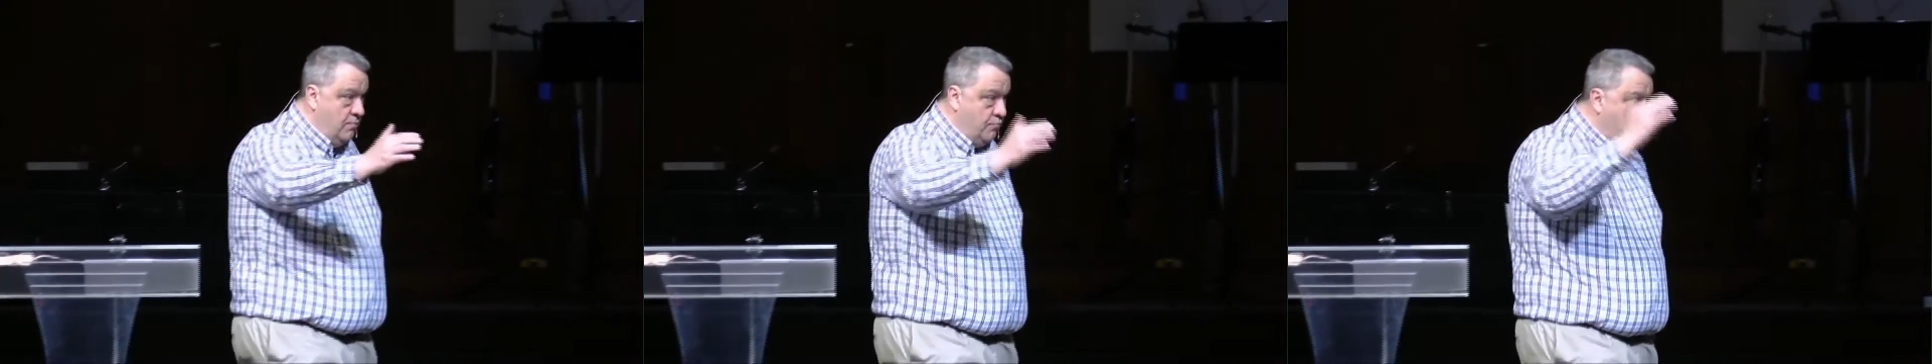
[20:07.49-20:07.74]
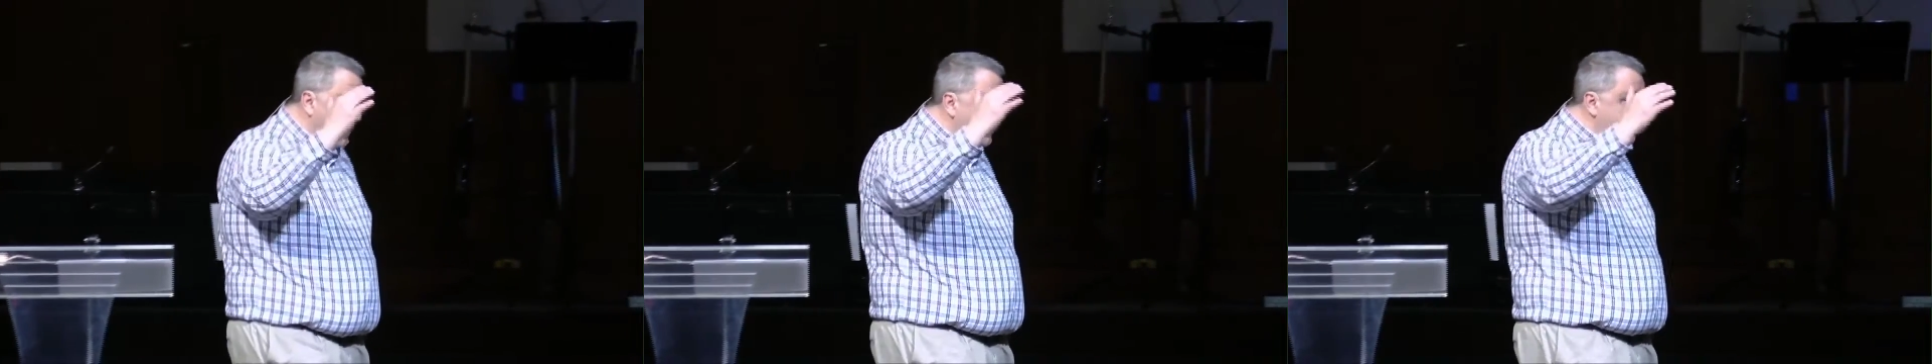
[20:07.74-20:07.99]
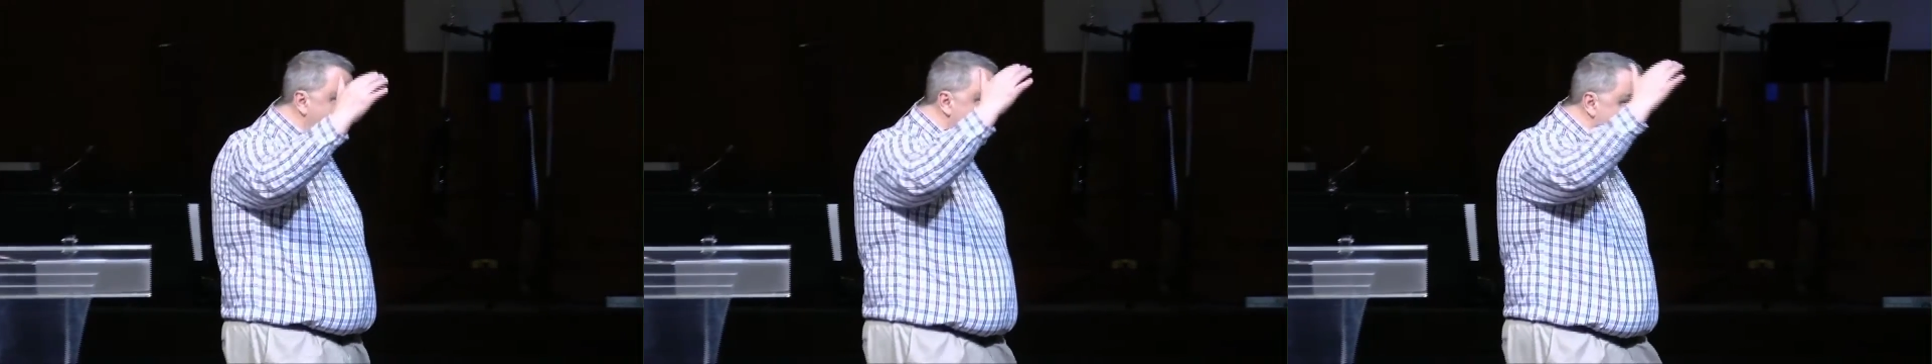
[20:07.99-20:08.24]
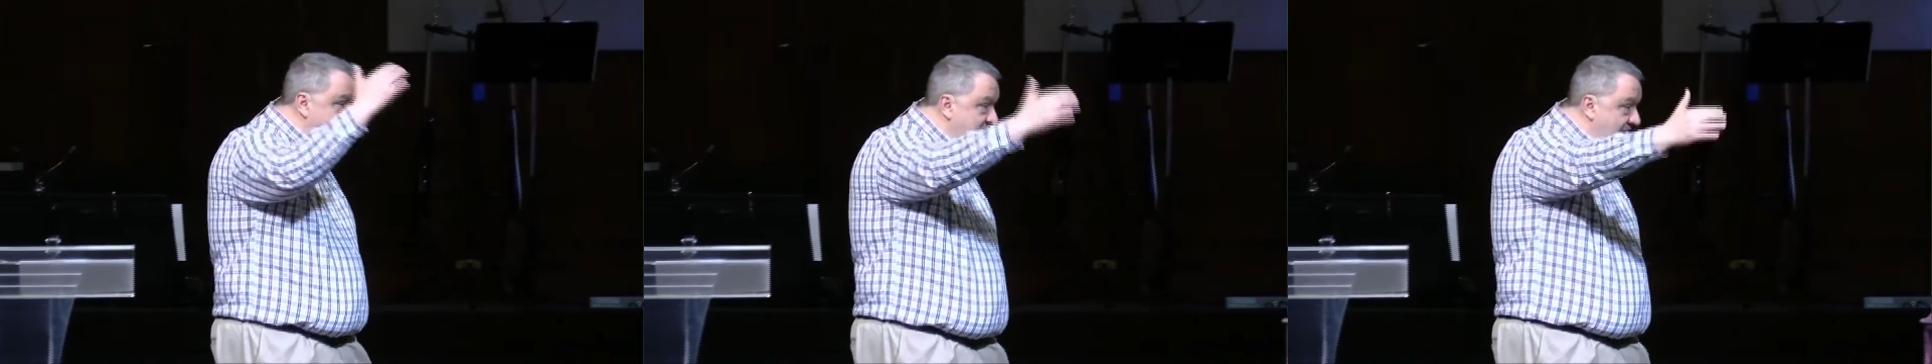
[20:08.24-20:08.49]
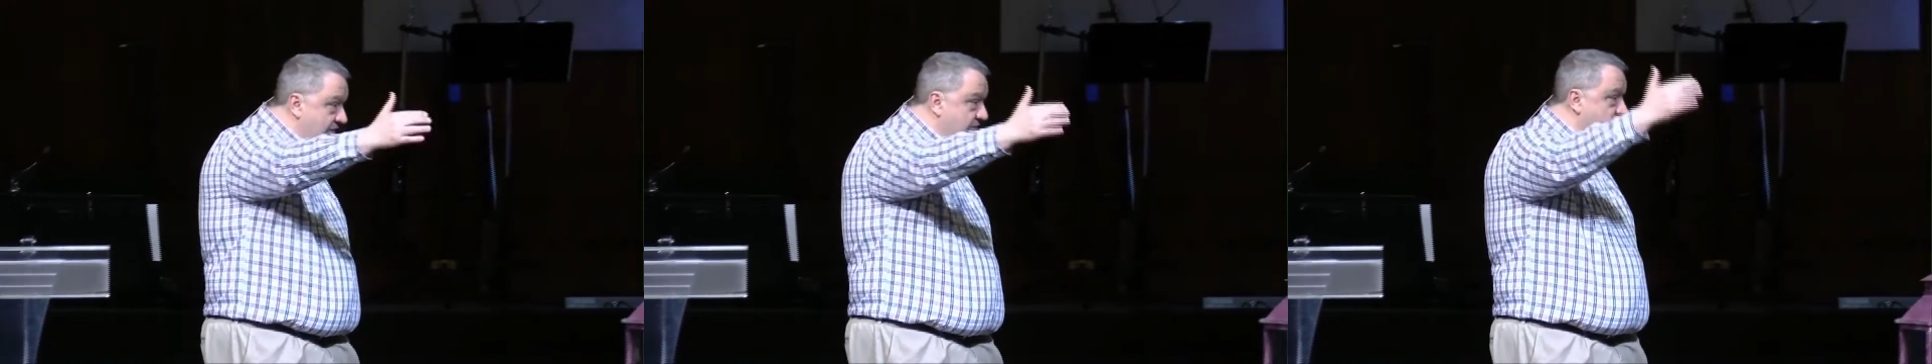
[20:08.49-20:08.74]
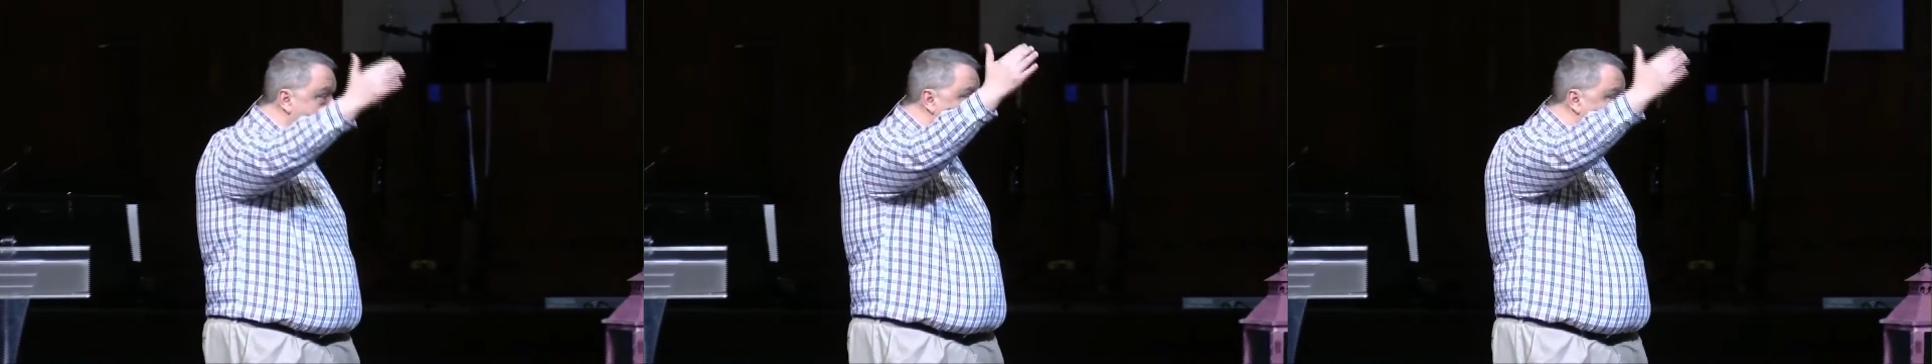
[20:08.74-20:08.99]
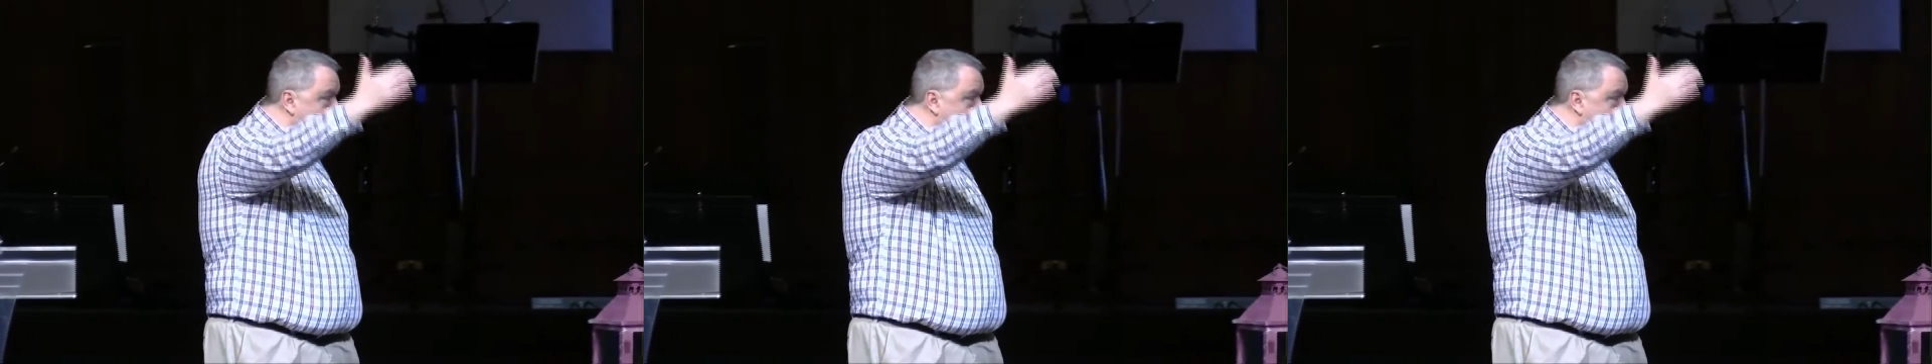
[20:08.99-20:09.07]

brings the death of the